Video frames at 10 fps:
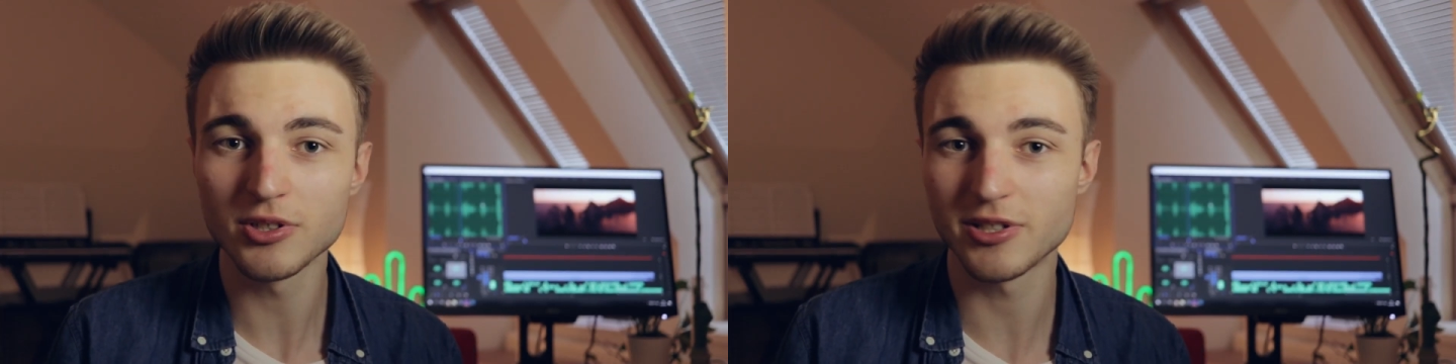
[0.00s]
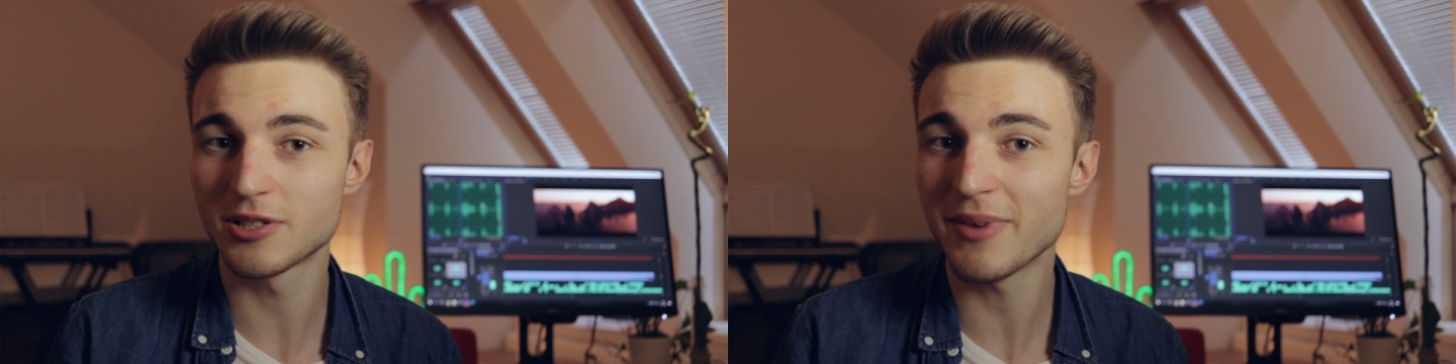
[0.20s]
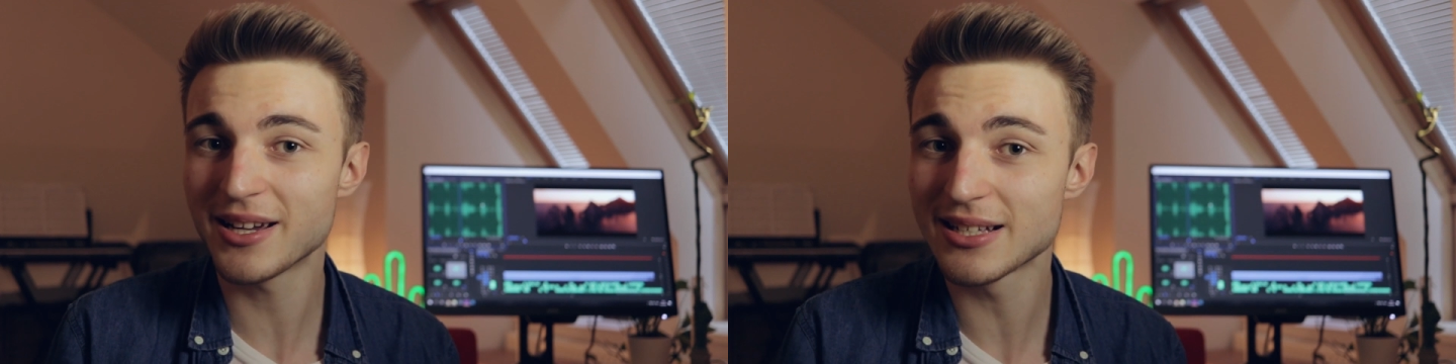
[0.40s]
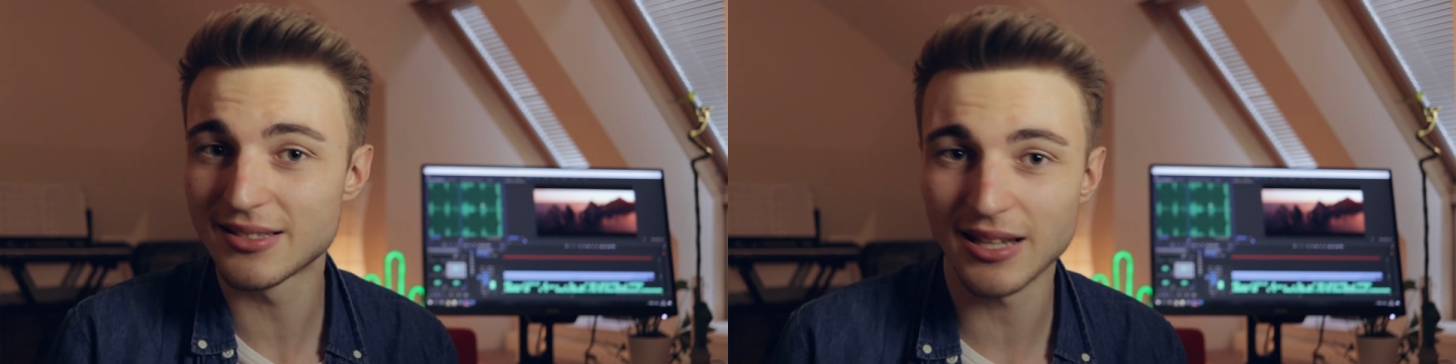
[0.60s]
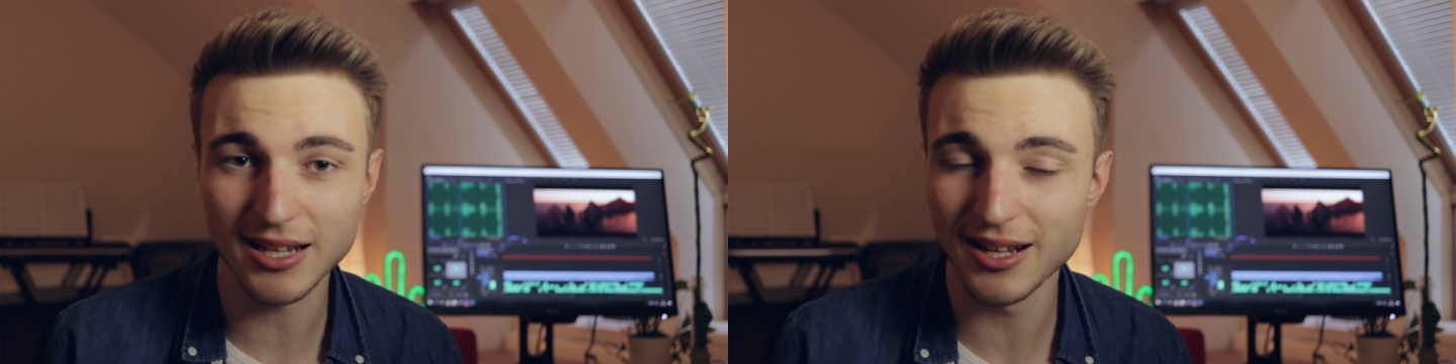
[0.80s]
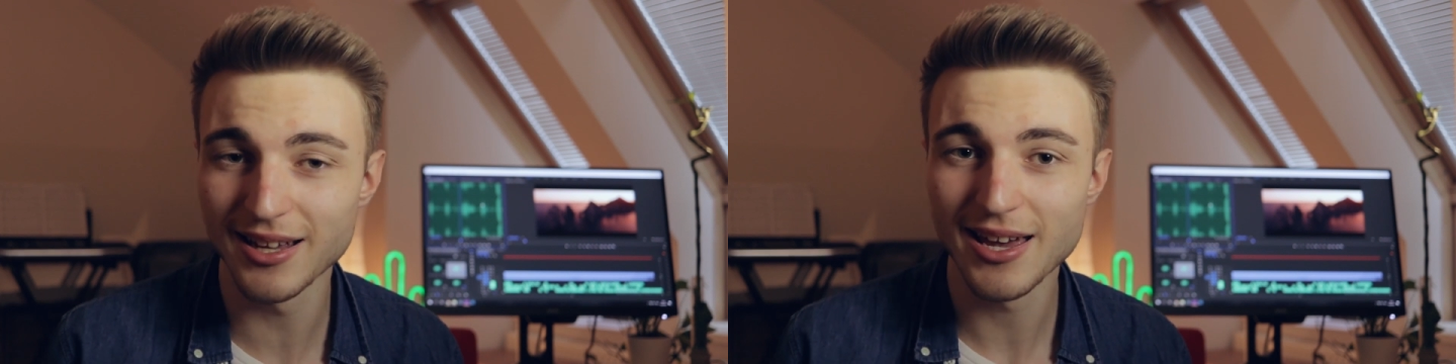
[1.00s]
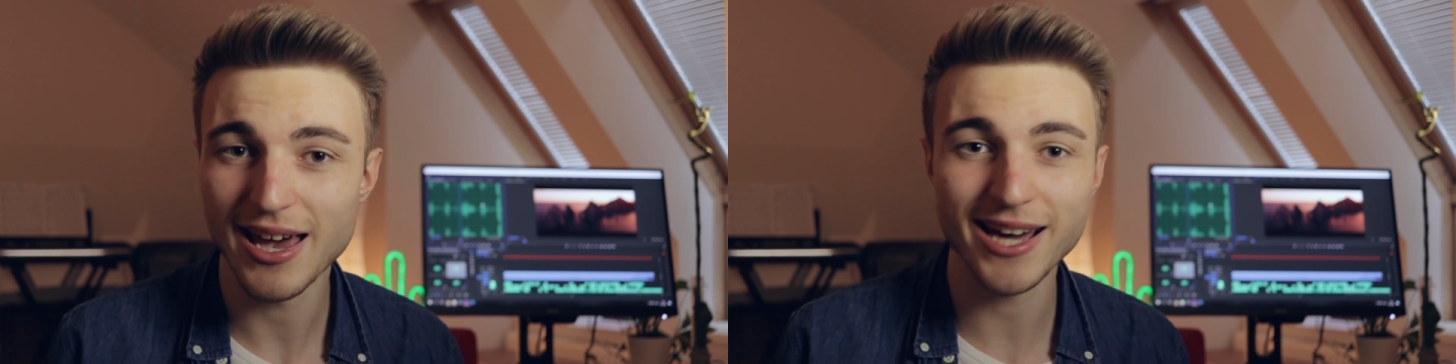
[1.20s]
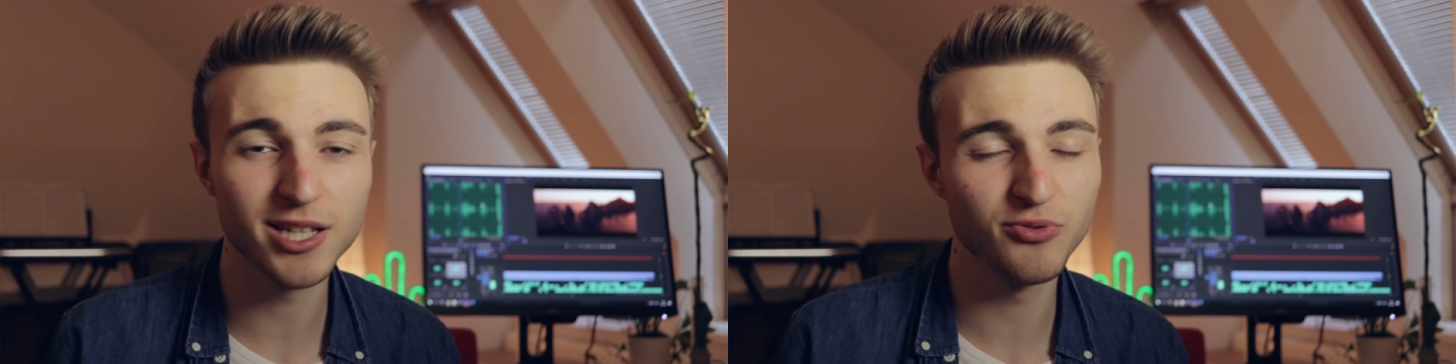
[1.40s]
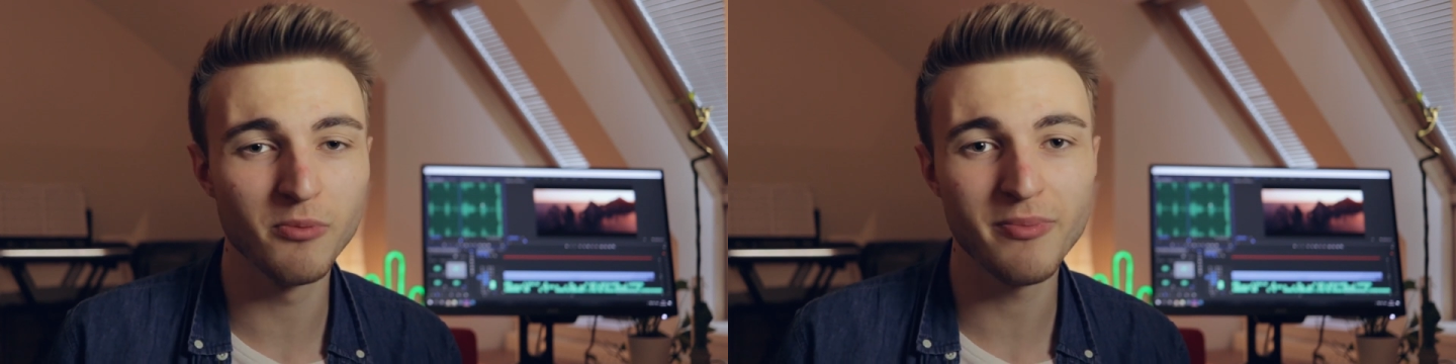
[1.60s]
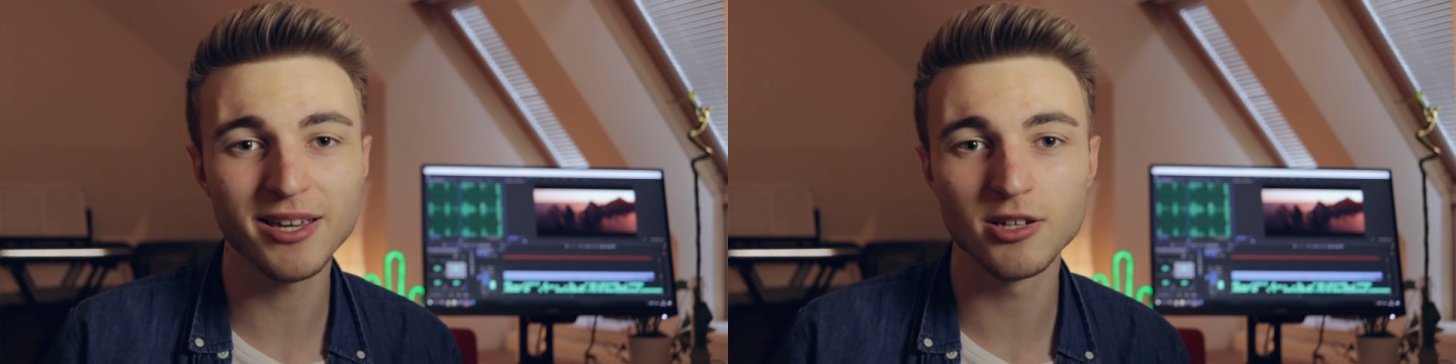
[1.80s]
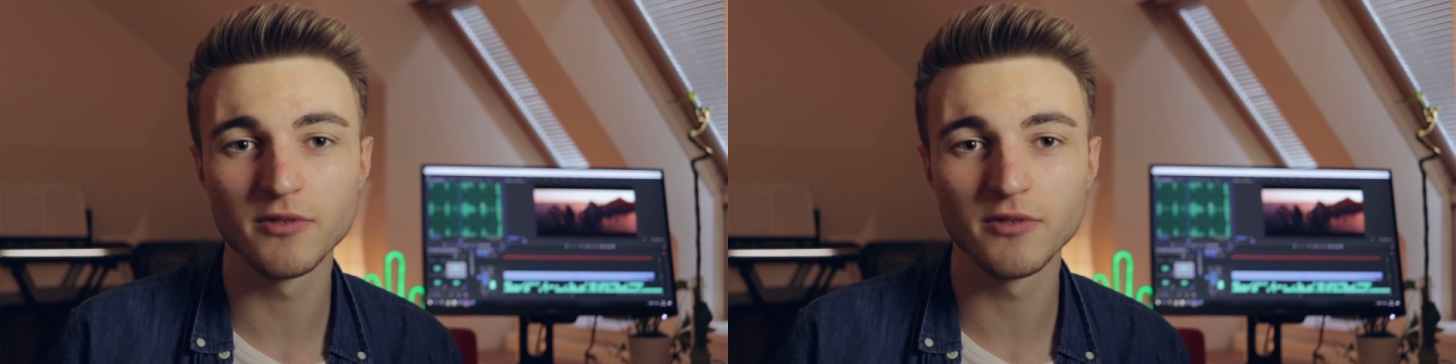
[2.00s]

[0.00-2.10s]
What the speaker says: just make it subtle and it will make